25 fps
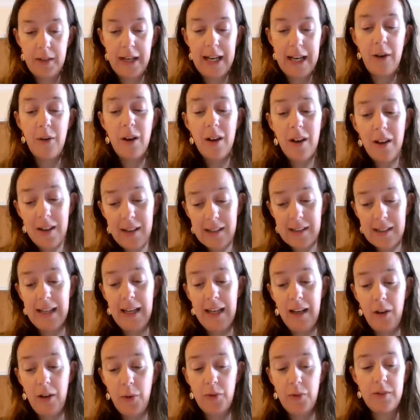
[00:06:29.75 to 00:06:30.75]
and how
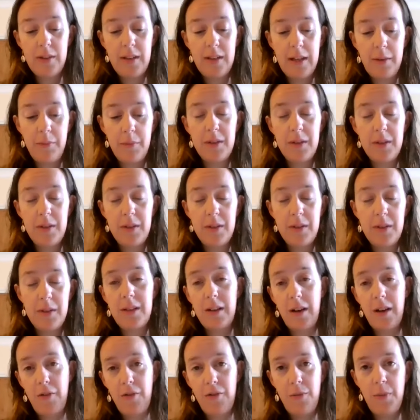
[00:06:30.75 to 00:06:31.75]
earnestly he longs for them to
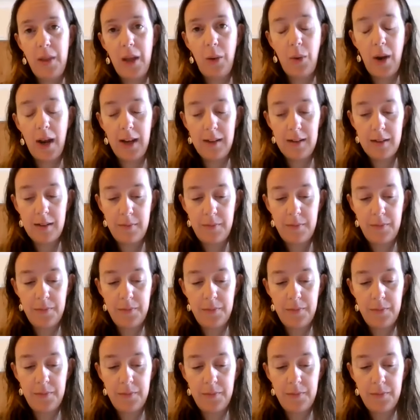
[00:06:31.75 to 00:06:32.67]
turn from their ways.